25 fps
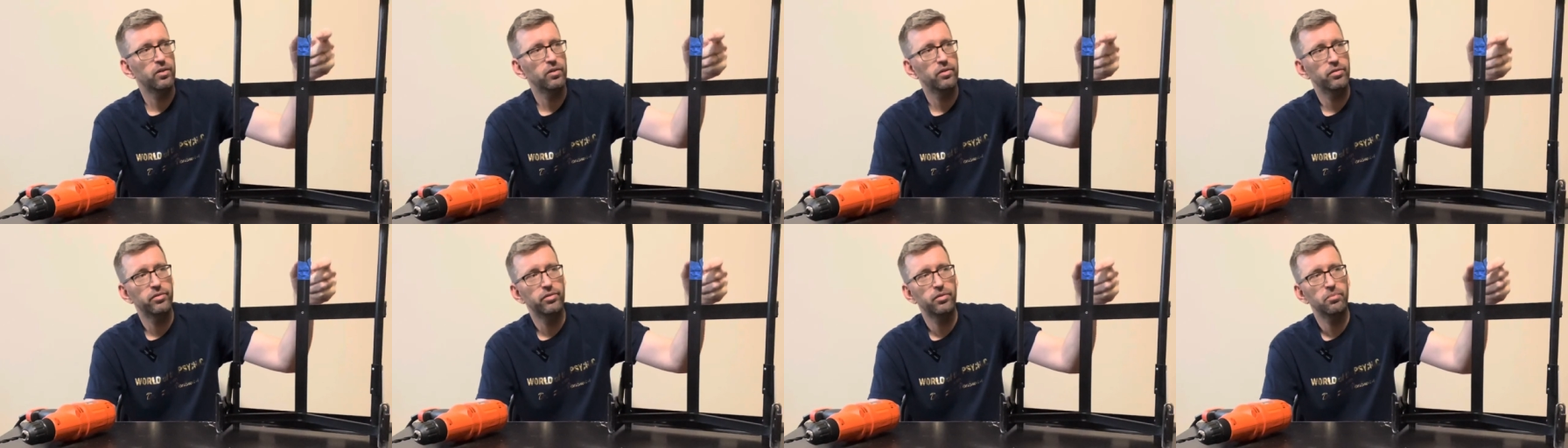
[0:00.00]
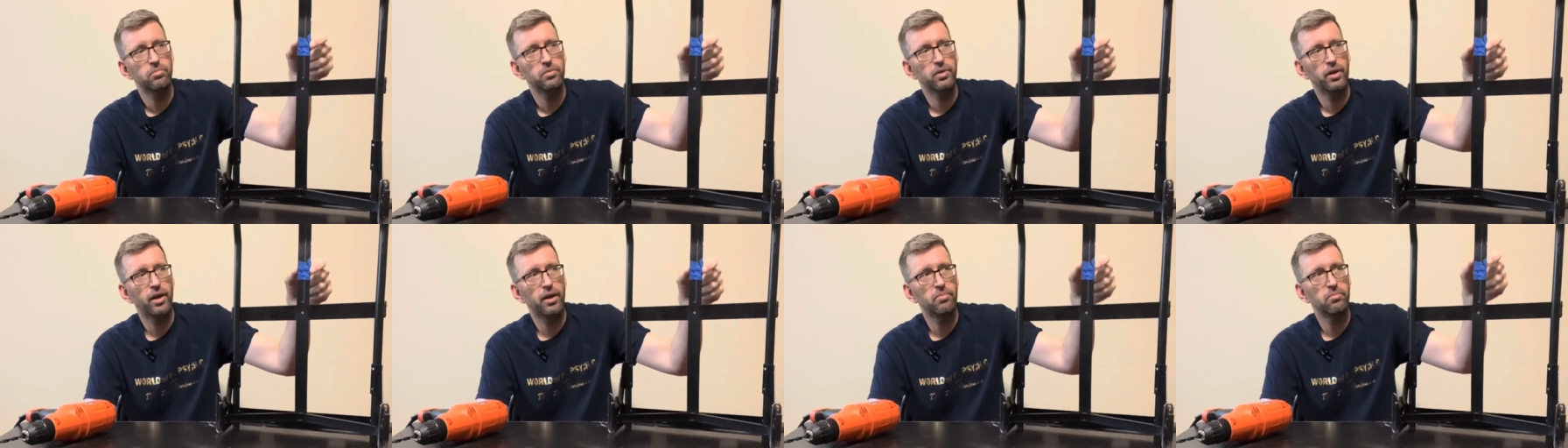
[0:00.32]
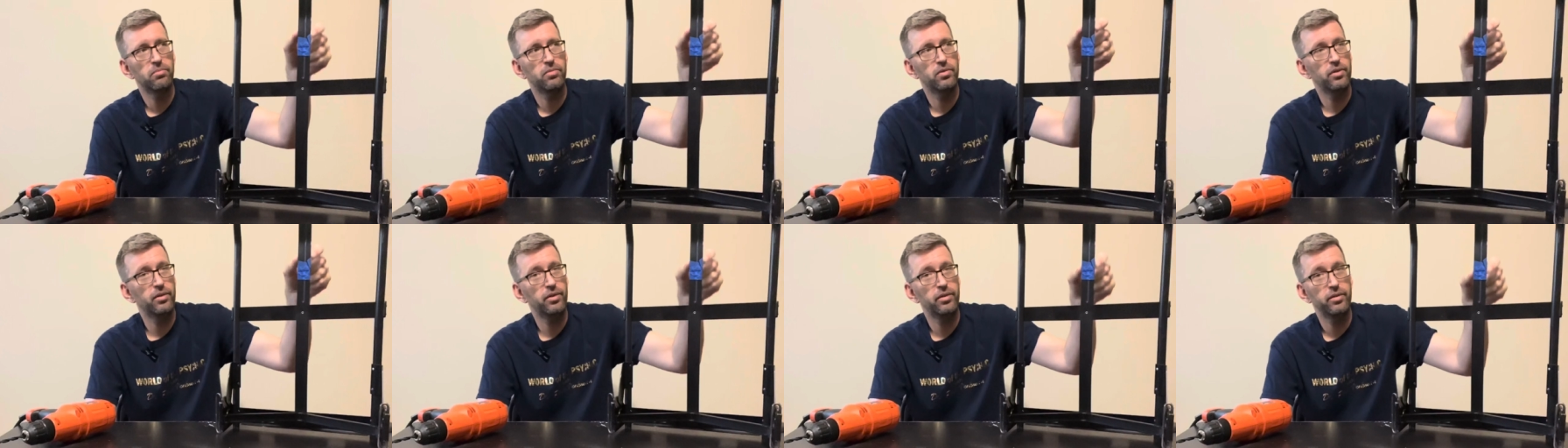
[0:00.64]

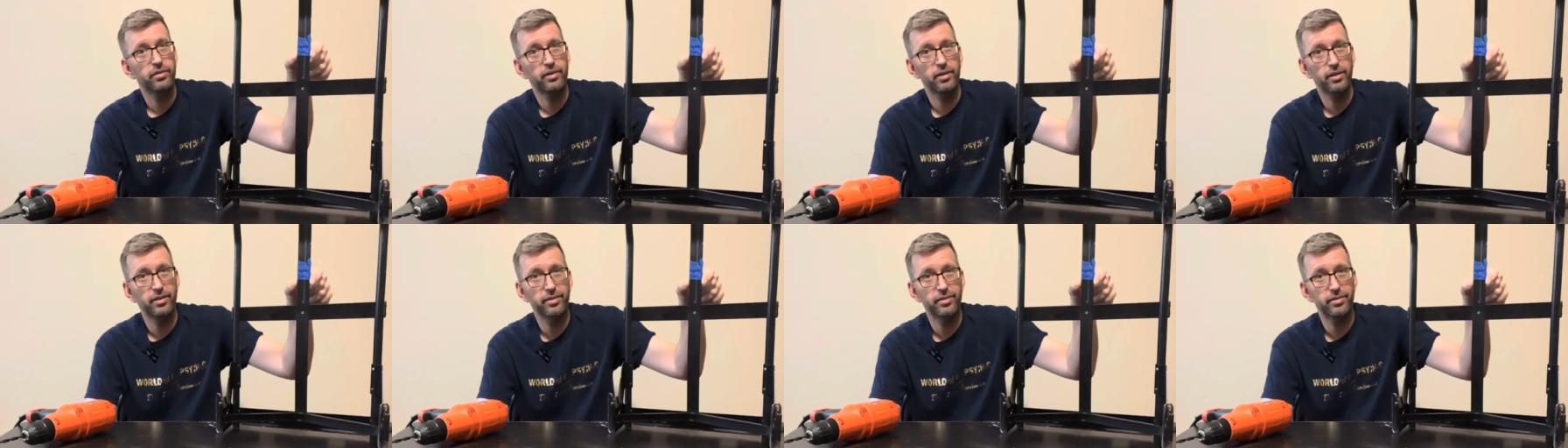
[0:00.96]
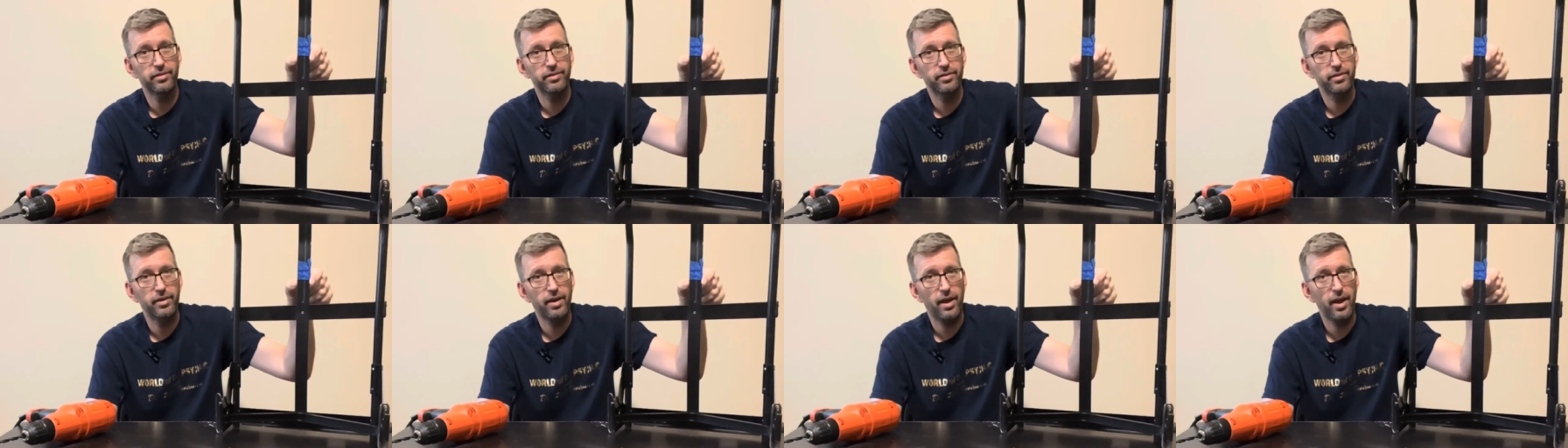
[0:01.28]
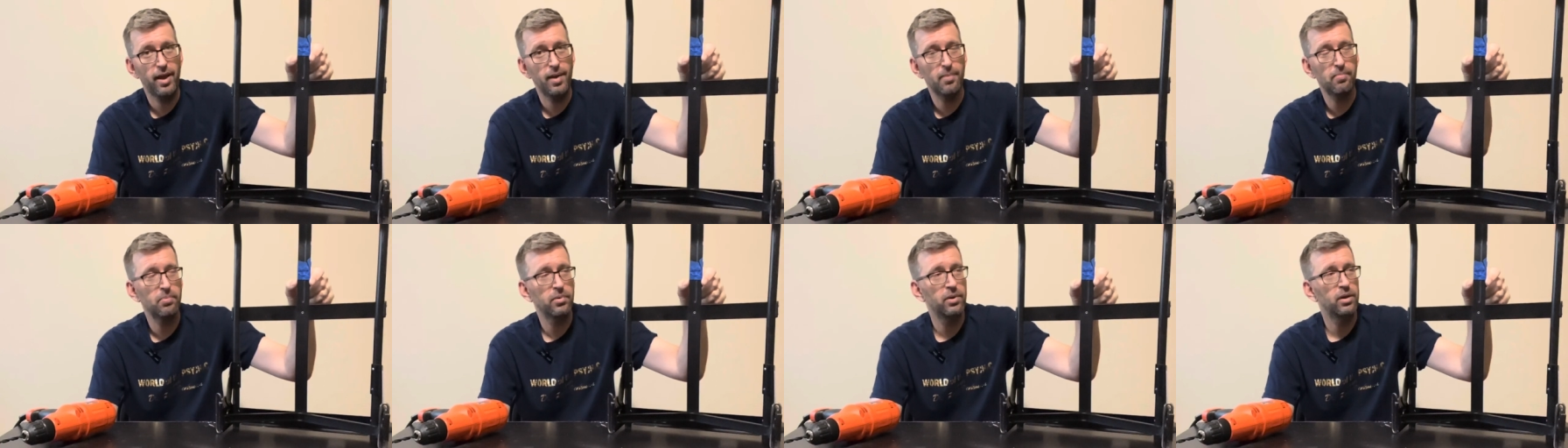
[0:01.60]
sometimes these can
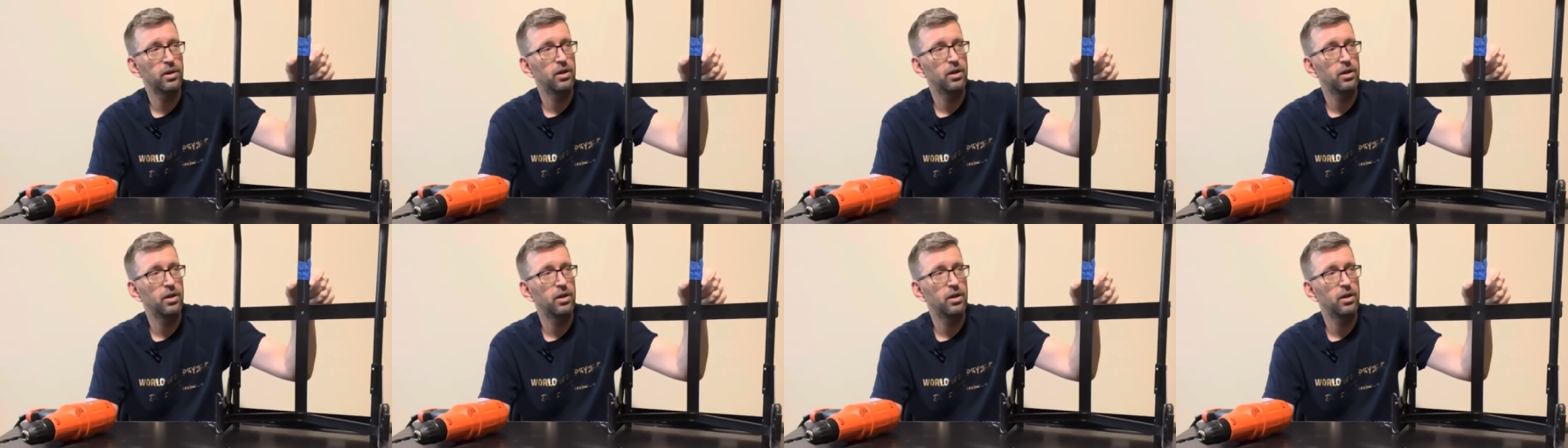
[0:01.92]
snap